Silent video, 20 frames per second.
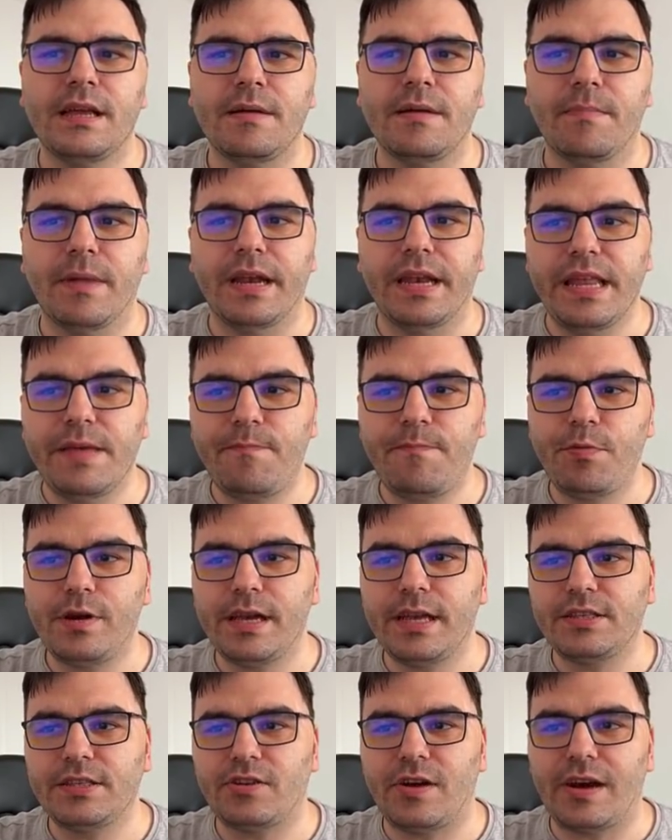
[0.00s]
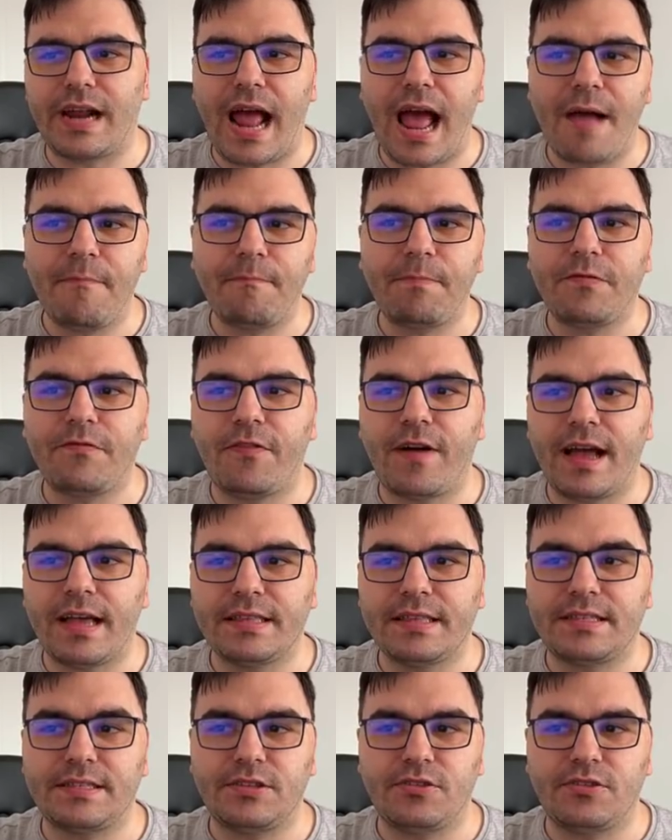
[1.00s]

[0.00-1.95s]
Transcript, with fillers: manipulates or amplifies